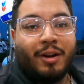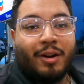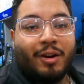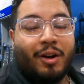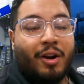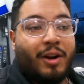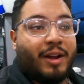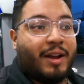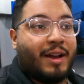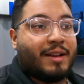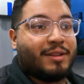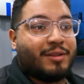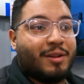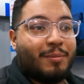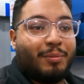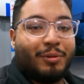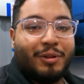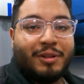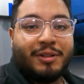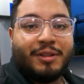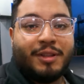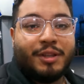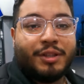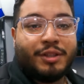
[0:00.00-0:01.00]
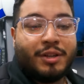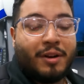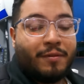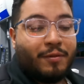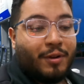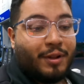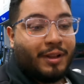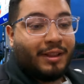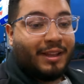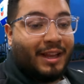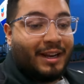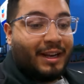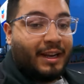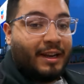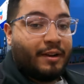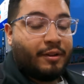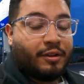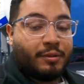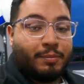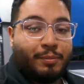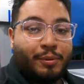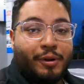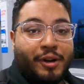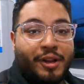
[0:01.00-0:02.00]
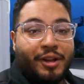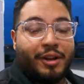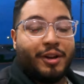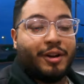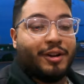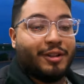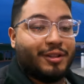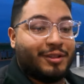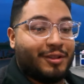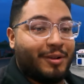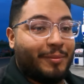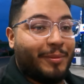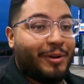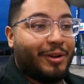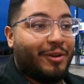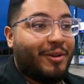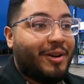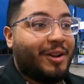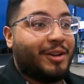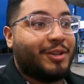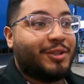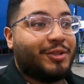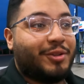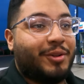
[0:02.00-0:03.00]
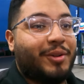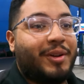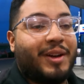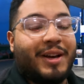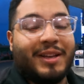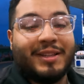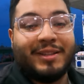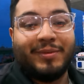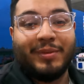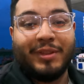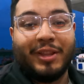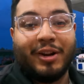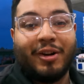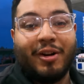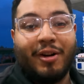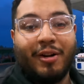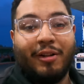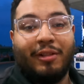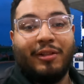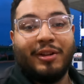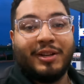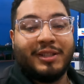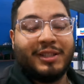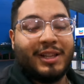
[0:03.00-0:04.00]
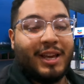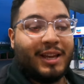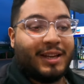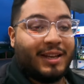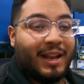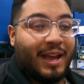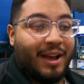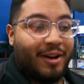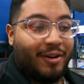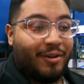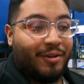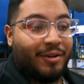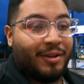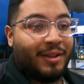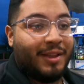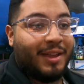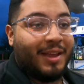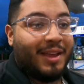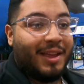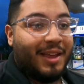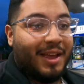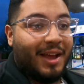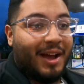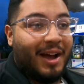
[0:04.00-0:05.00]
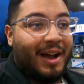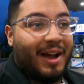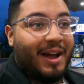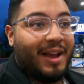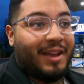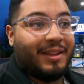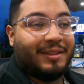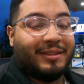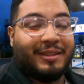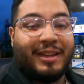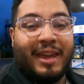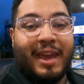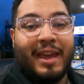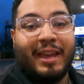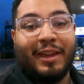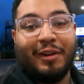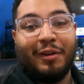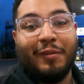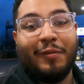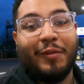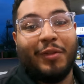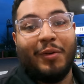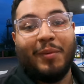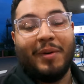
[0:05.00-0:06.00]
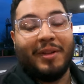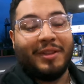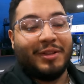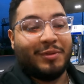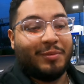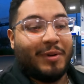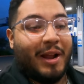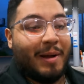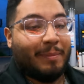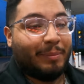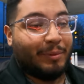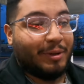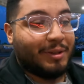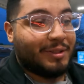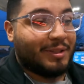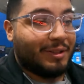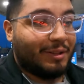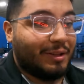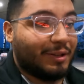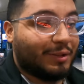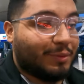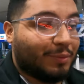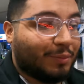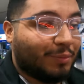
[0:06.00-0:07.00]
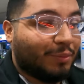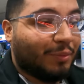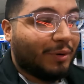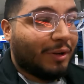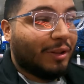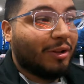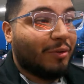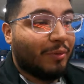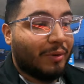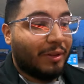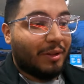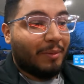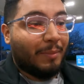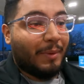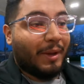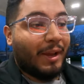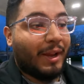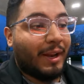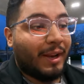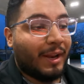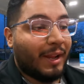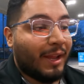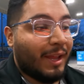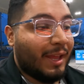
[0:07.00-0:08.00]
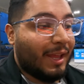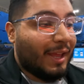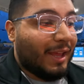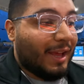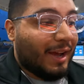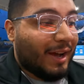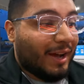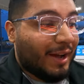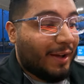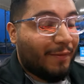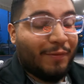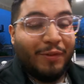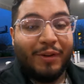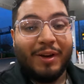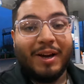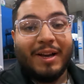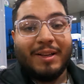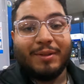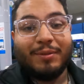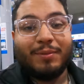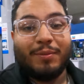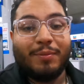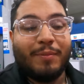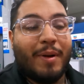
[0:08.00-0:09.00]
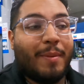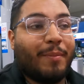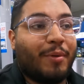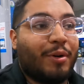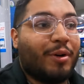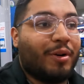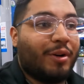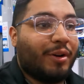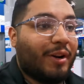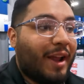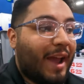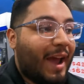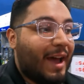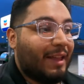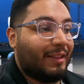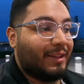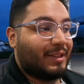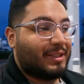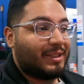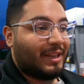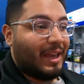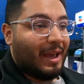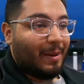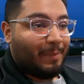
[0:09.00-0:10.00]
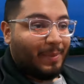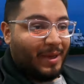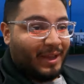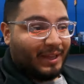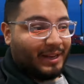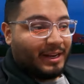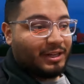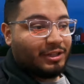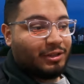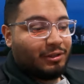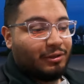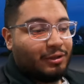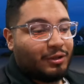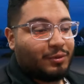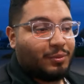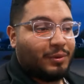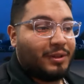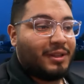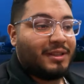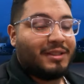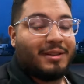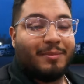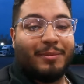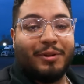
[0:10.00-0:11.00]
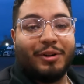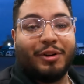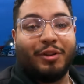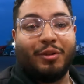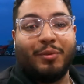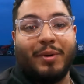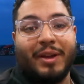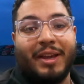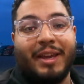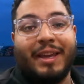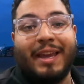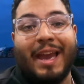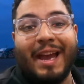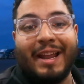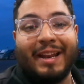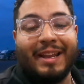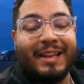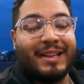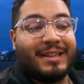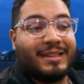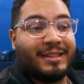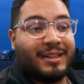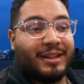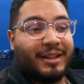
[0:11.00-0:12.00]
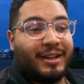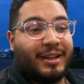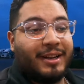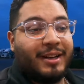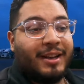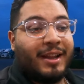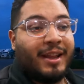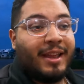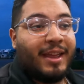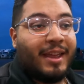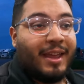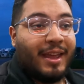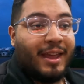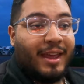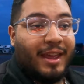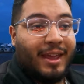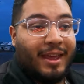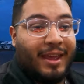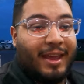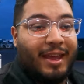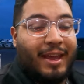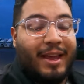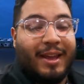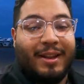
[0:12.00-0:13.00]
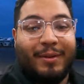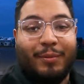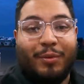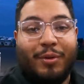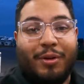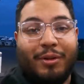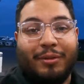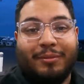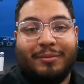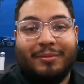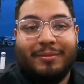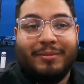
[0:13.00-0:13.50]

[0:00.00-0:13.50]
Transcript: All right, guys, so I pulled into the Chevron. The lighting here is pretty good. So I'm going to go ahead and show you guys what the car looks like now. I can't get over the way this wrap looks. It looks really, really mean. Uh, if you guys remember Alex Capac, it actually looks really similar to the way he had his done. And well,